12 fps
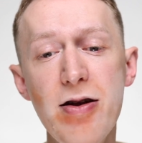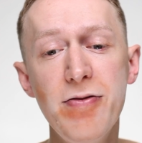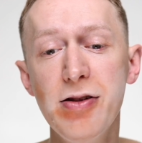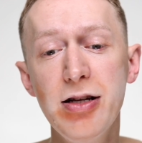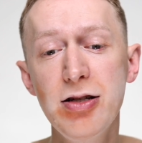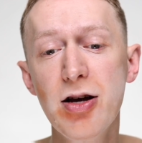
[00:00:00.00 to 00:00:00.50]

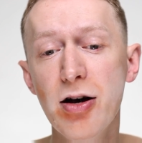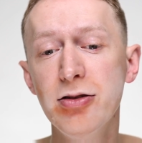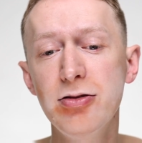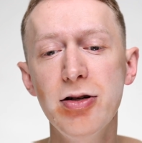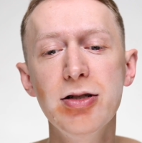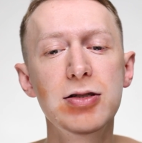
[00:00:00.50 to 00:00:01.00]
Definitely not
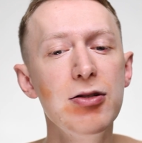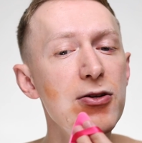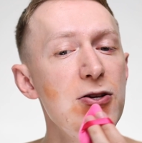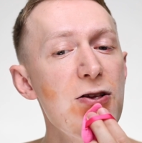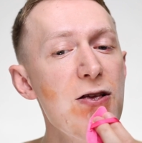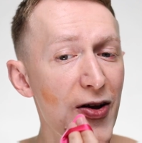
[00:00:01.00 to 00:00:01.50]

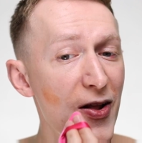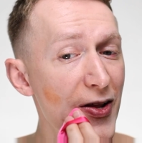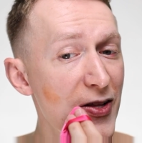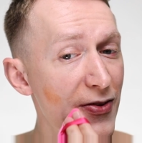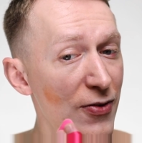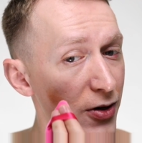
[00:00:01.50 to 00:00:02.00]
translucent. And
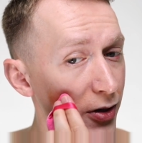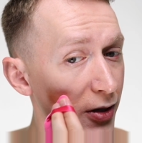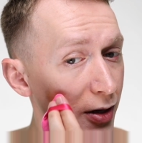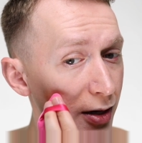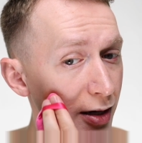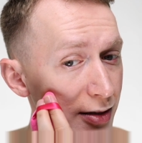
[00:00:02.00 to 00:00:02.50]
it's weird,
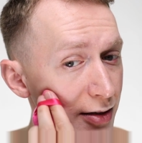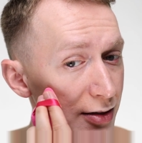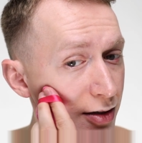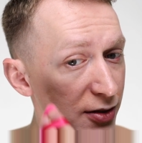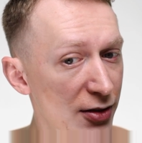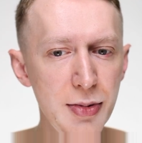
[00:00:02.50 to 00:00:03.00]
I did
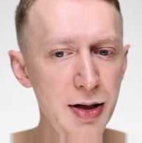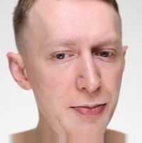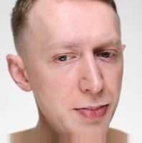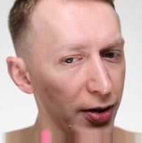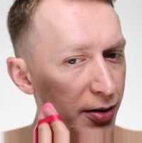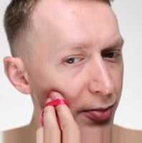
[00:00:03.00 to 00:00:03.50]
not apply
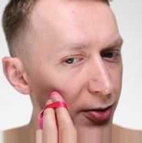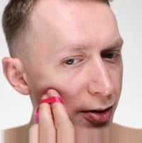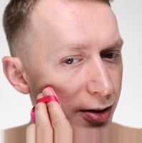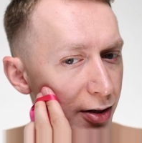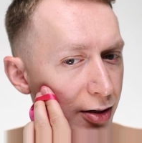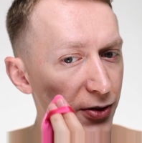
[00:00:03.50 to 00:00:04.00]
primer
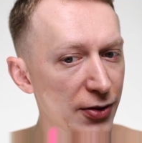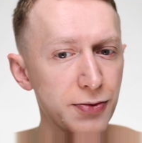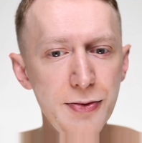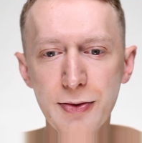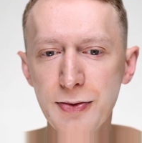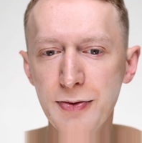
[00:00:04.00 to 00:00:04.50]
here for the full